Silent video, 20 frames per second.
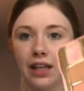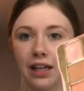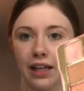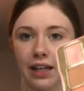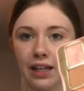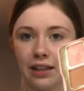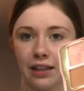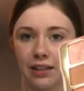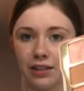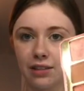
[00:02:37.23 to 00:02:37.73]

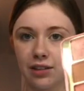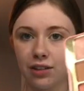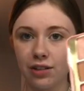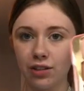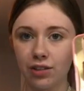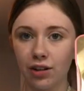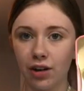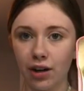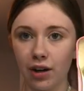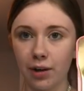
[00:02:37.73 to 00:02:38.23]
like this
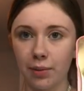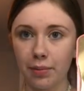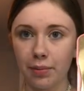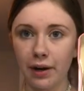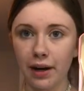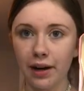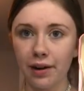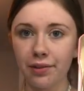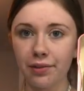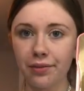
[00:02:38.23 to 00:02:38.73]
dark
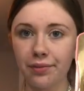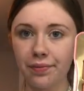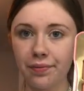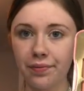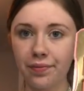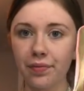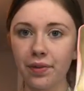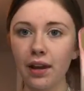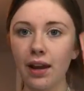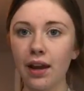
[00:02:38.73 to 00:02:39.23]
brown,
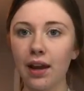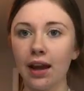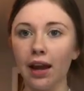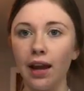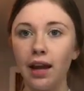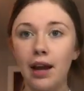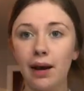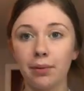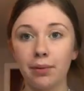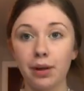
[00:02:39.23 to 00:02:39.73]

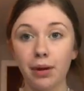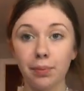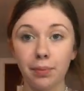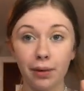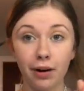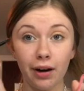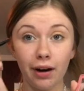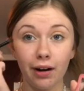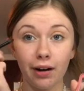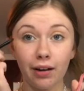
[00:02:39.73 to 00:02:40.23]
and I'm gonna put
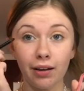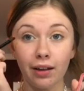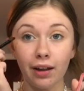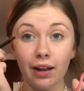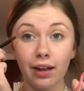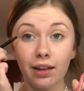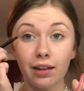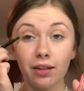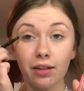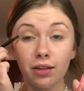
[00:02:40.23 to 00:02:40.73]
it on
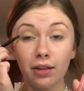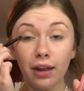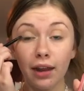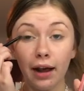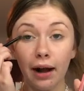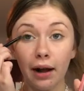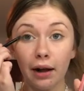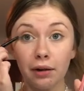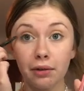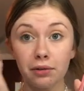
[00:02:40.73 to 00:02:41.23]
like the
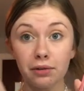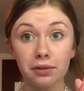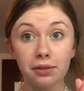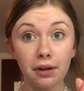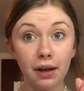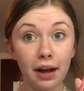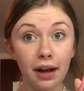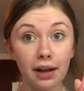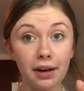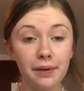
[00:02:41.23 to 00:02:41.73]

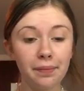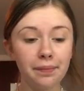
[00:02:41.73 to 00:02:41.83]
outside.